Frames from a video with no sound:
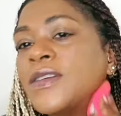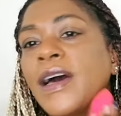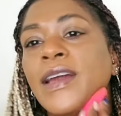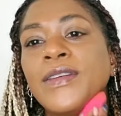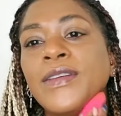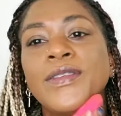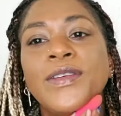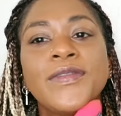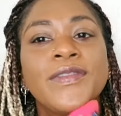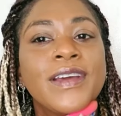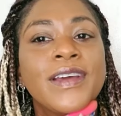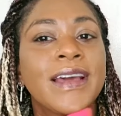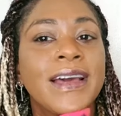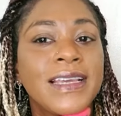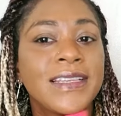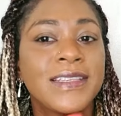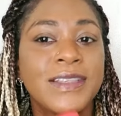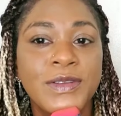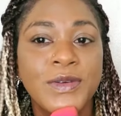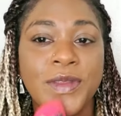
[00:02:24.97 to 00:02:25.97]
I don't know if you
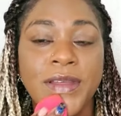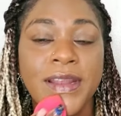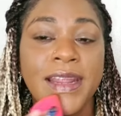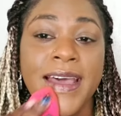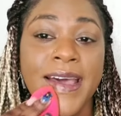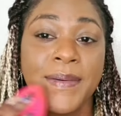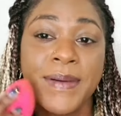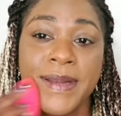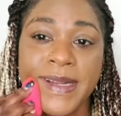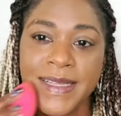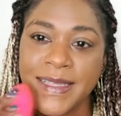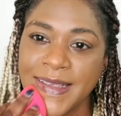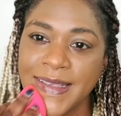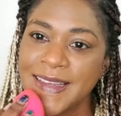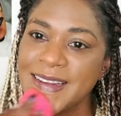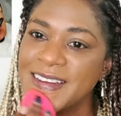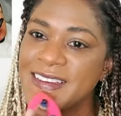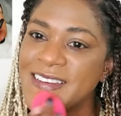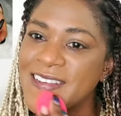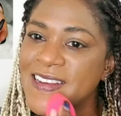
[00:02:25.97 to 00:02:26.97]
guys know that I am a nail
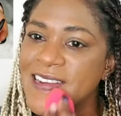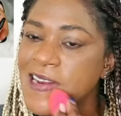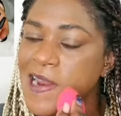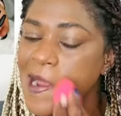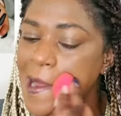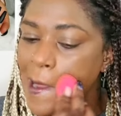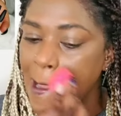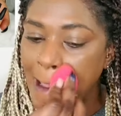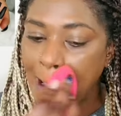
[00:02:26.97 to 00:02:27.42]
technician